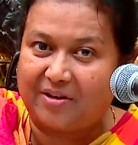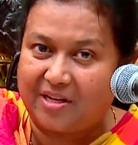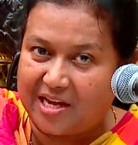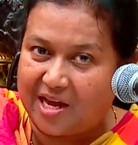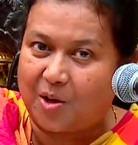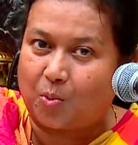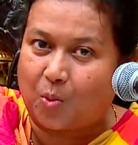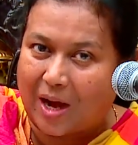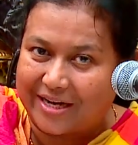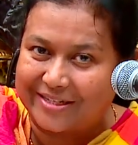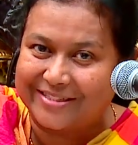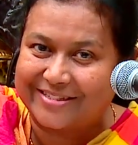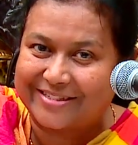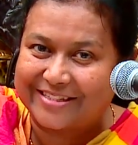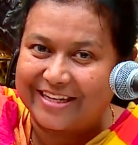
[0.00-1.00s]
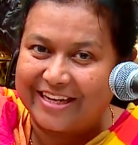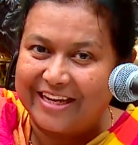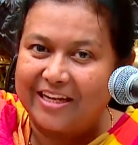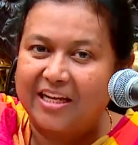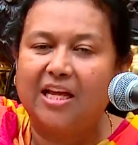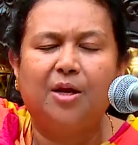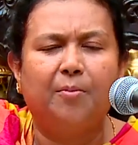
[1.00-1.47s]
dear ones,
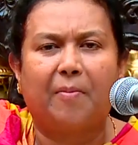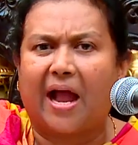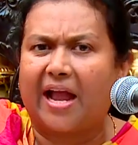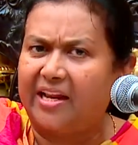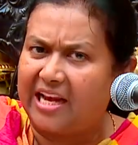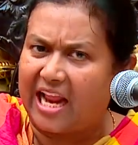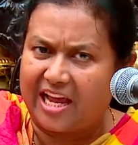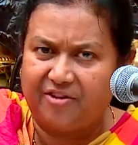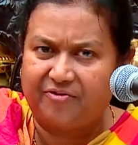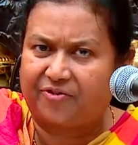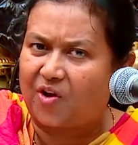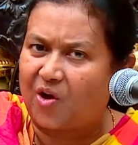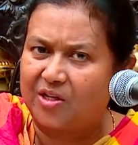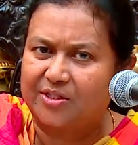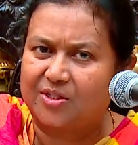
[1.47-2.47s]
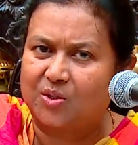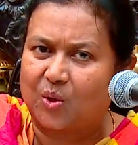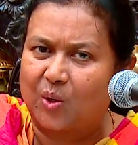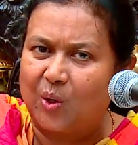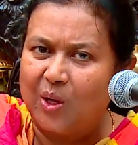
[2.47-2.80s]
in my life also.